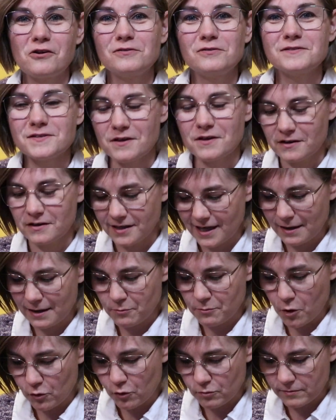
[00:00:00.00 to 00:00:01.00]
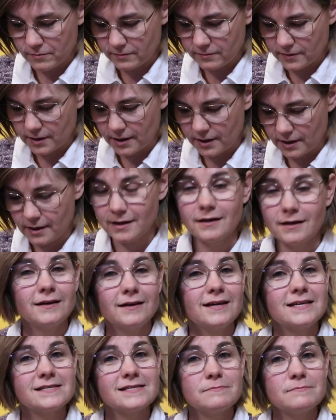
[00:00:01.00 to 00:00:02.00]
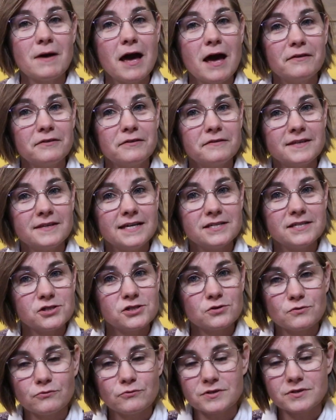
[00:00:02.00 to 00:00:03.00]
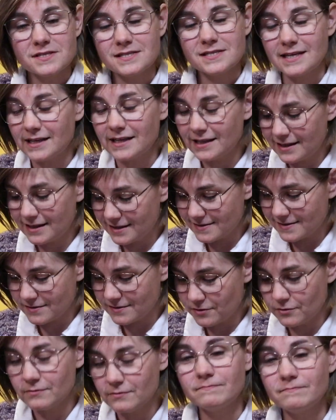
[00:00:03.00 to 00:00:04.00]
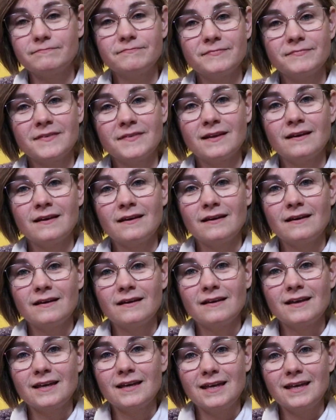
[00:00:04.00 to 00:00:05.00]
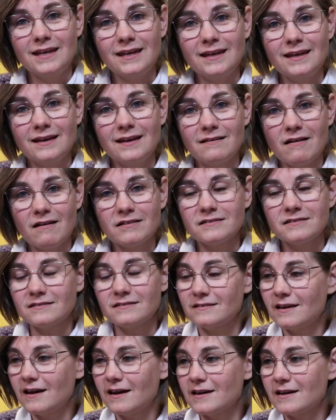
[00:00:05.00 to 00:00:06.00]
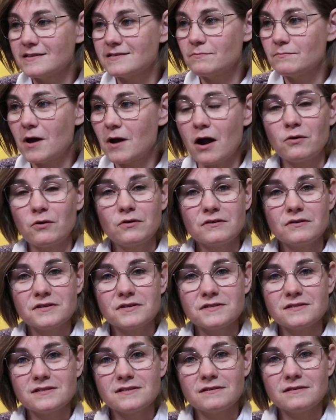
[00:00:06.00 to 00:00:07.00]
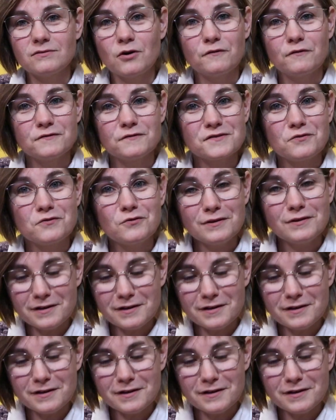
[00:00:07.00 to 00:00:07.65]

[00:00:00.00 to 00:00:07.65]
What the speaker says: son, came home. His math teacher was sick, so he got some hours off school.